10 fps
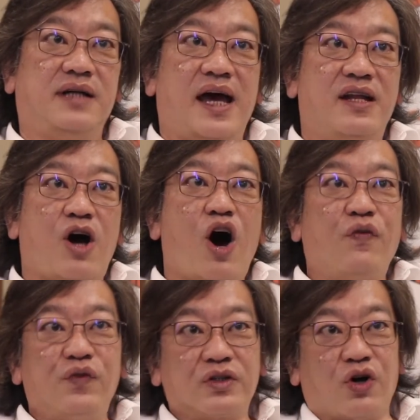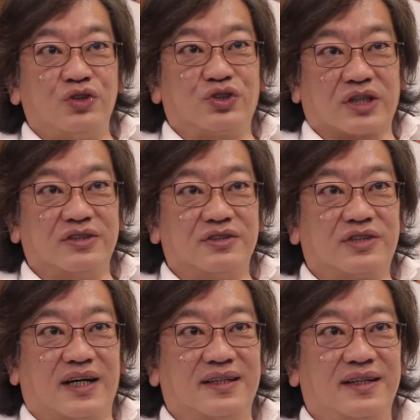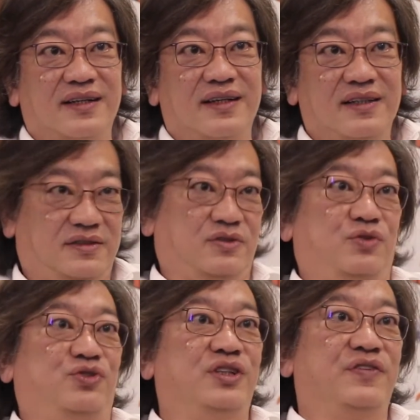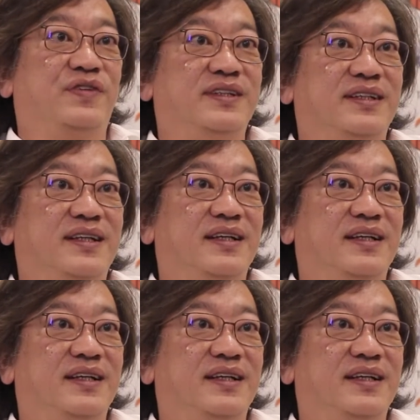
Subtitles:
and off-road construction truck is a totally different.